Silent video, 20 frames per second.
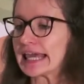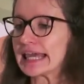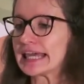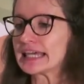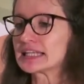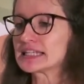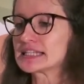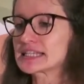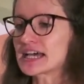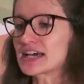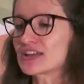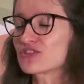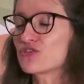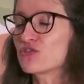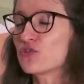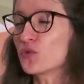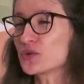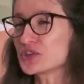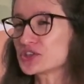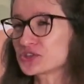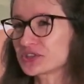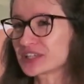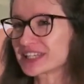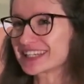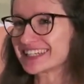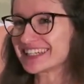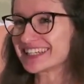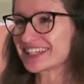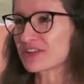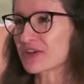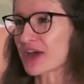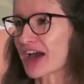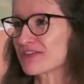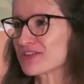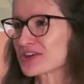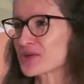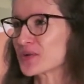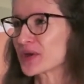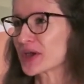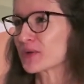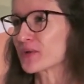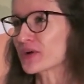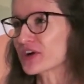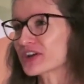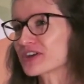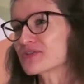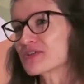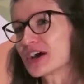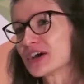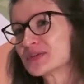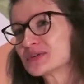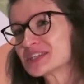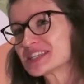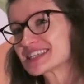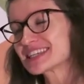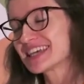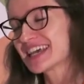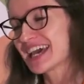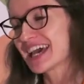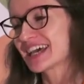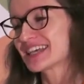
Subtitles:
And unfortunately, I don't have a quick workaround.